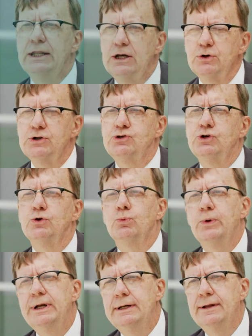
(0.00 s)
literature
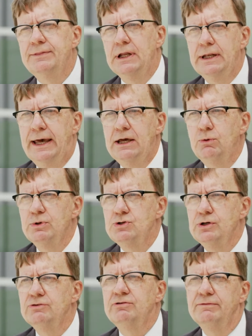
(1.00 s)
written in the
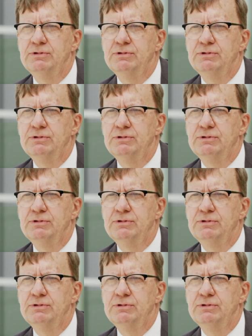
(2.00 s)
languages of